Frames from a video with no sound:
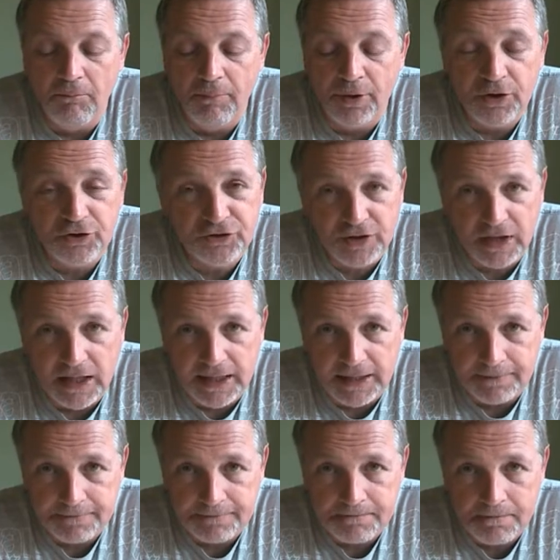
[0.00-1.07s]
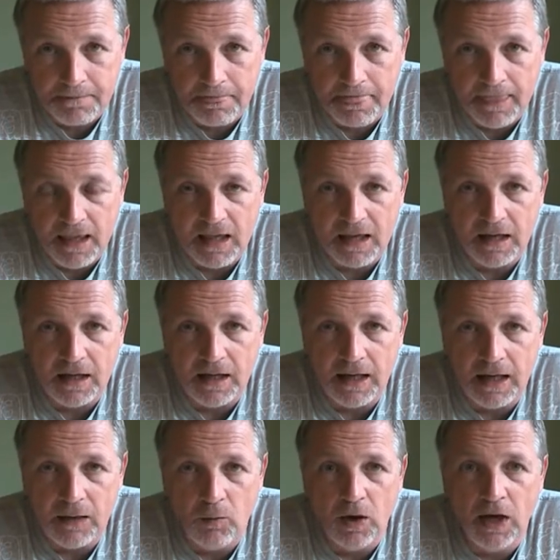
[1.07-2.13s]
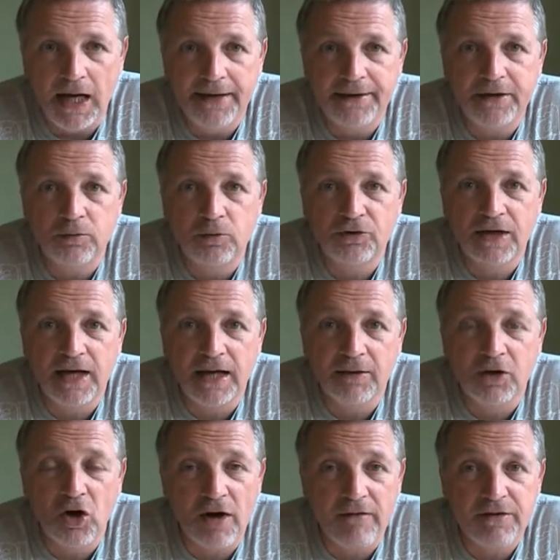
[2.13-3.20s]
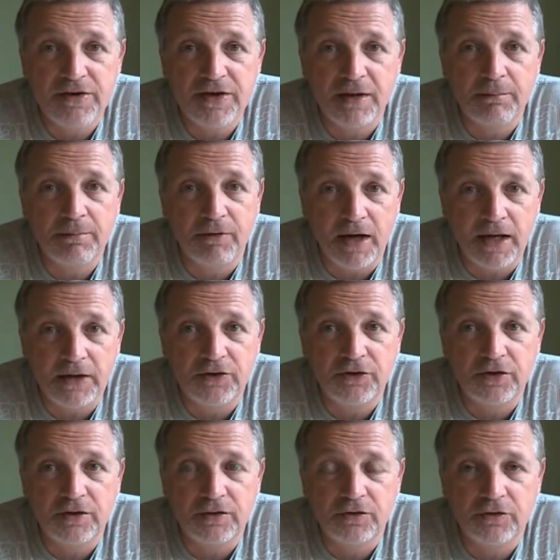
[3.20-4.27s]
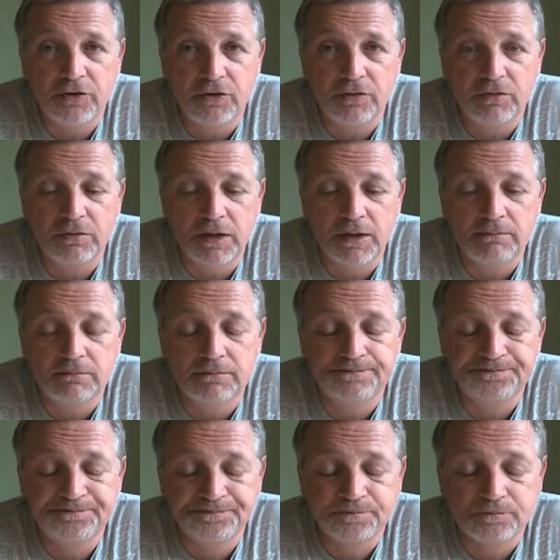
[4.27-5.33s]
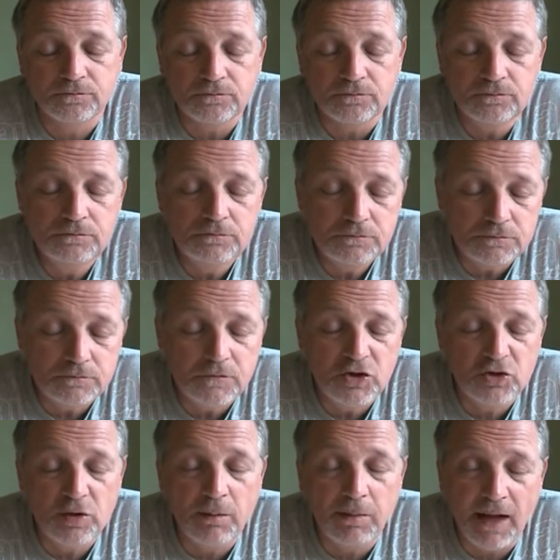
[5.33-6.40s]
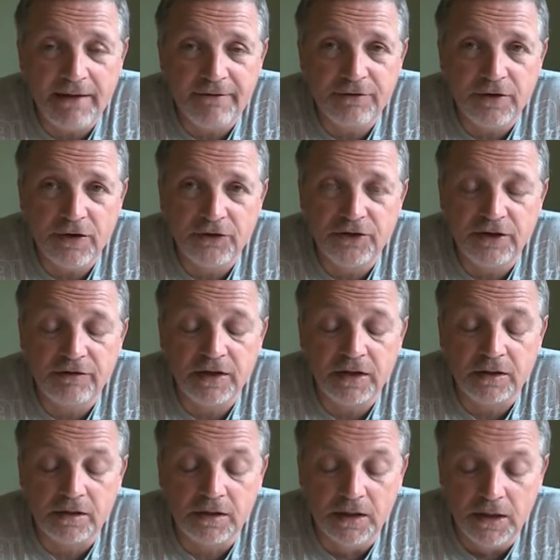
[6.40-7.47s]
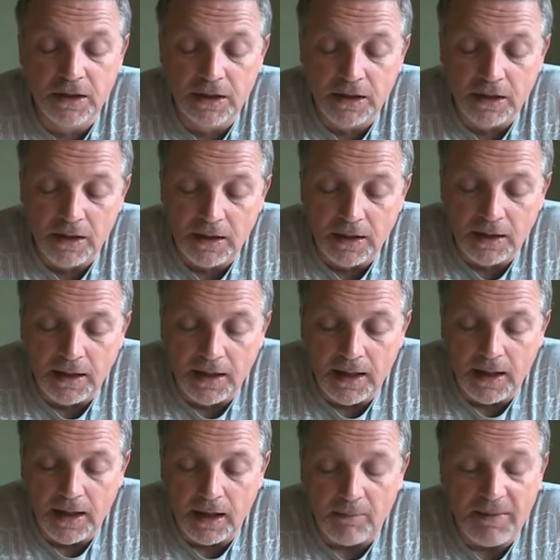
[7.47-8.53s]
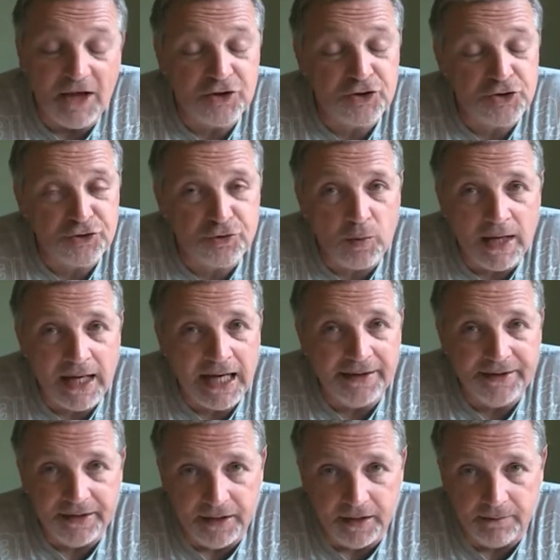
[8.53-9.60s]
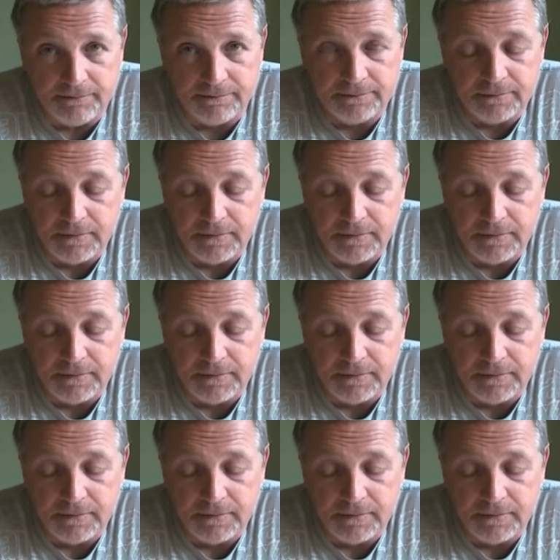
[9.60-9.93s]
Personally, what I did was I got everything prior to applying for the certificate. That's just the way I did it.